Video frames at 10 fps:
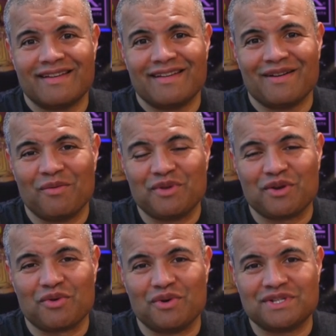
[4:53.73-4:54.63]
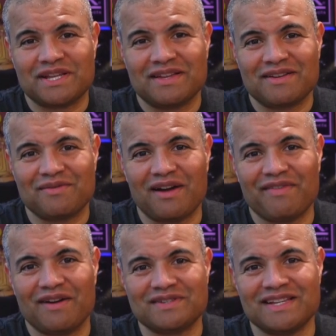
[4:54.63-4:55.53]
Home theater rules. Raph
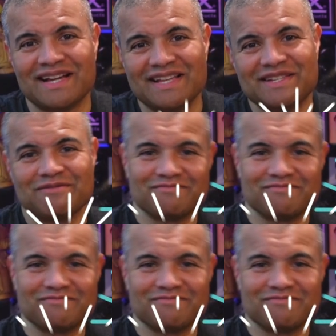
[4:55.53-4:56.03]
out. See you guys.